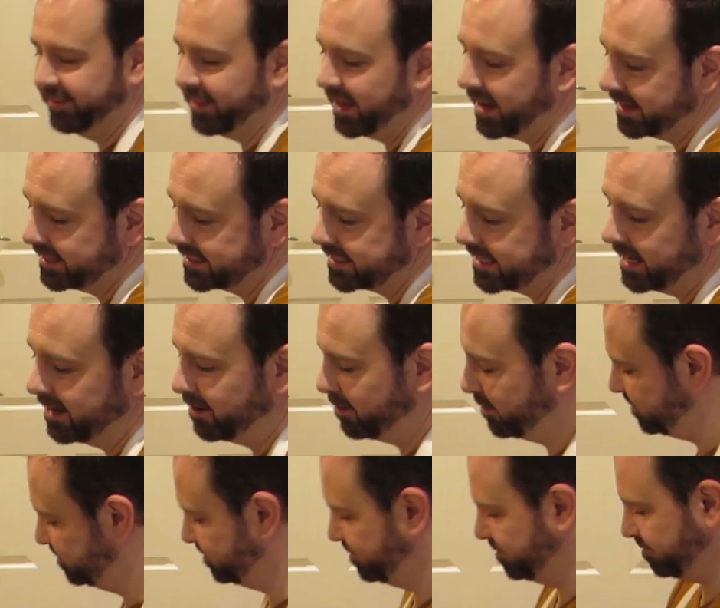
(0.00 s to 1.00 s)
that is now
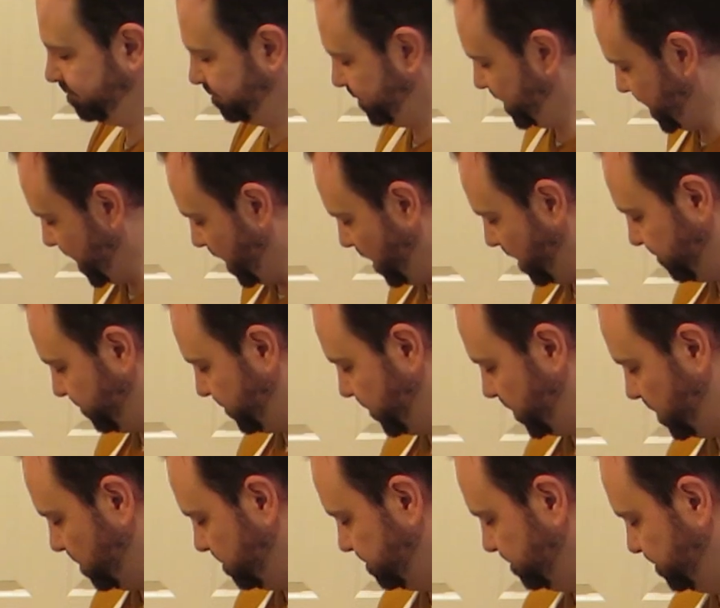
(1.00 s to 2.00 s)
been going for